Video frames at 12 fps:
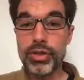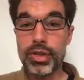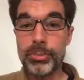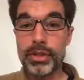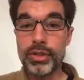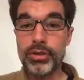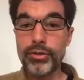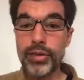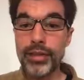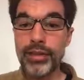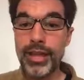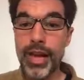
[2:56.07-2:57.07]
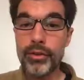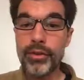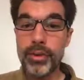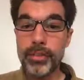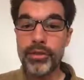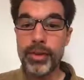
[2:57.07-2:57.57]
images. You could see how
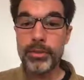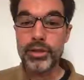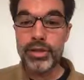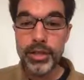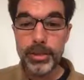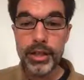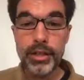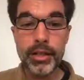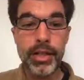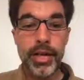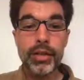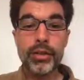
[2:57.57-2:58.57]
some of them are similar.